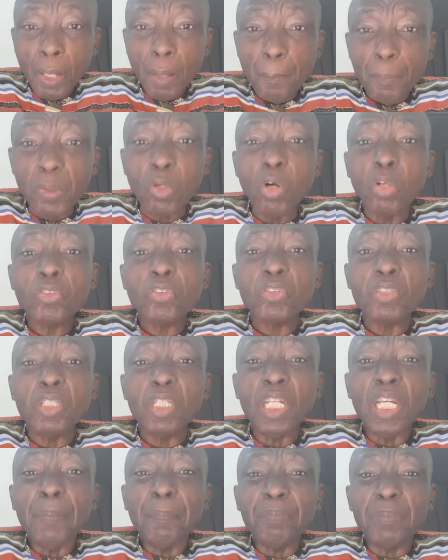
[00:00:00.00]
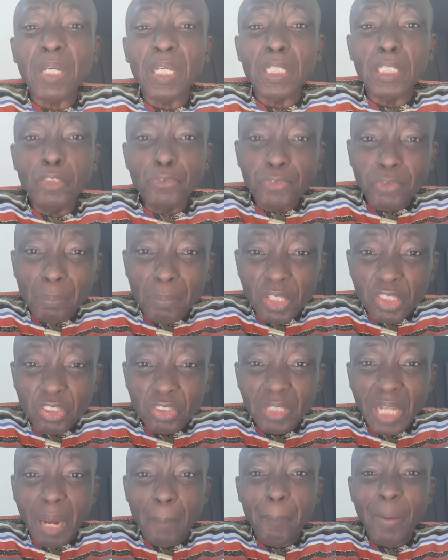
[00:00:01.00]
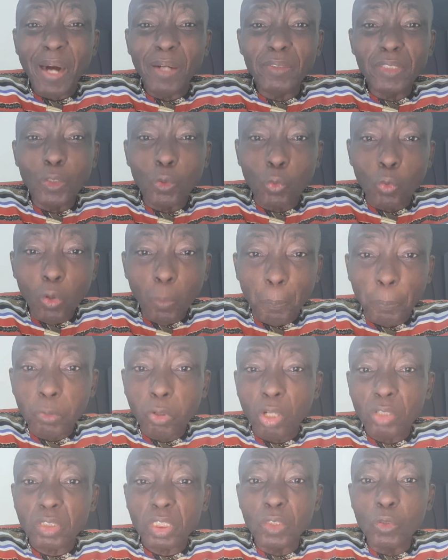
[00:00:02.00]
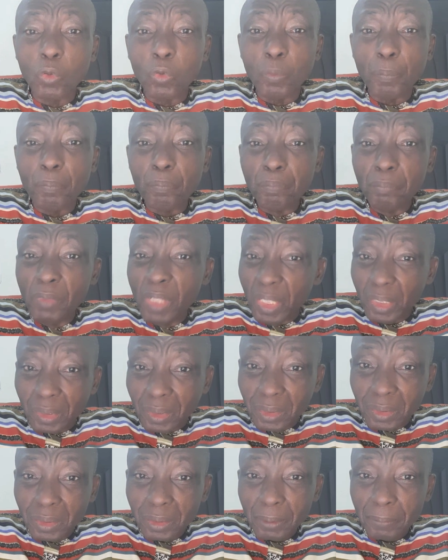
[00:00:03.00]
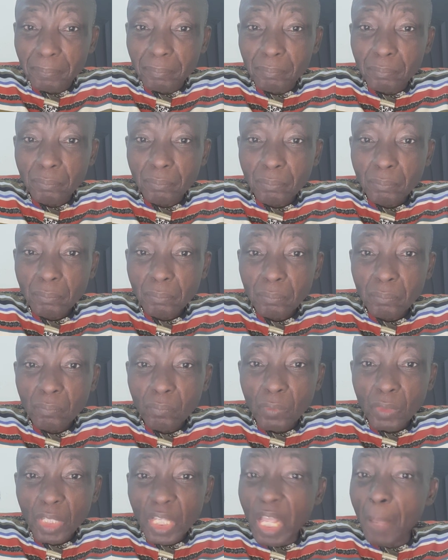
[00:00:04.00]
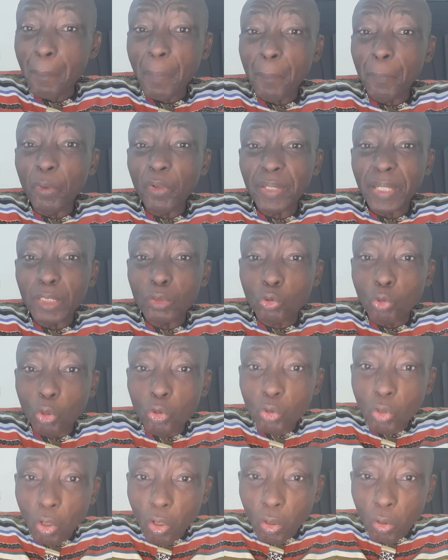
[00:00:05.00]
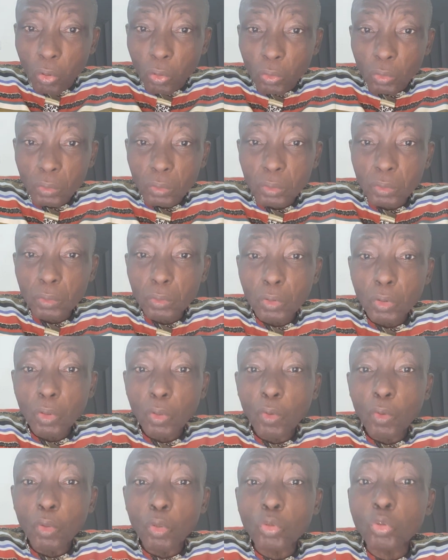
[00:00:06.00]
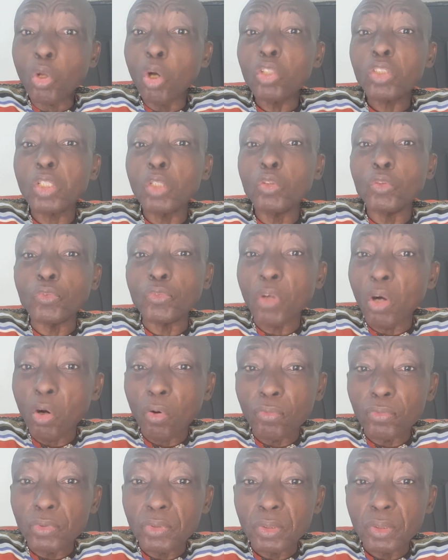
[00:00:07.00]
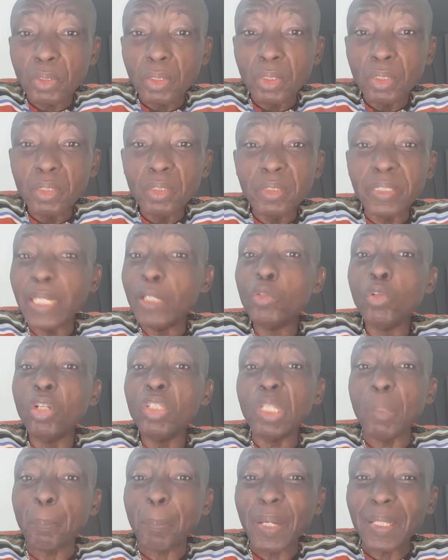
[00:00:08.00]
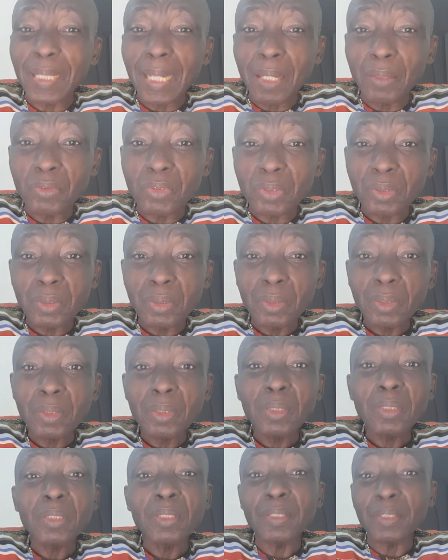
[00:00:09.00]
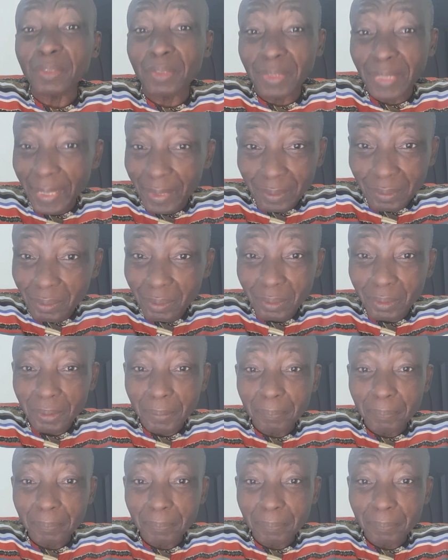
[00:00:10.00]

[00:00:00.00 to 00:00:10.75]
Because if the information about the coup plotting leak, if people get to know, those involved, they know the penalty is death.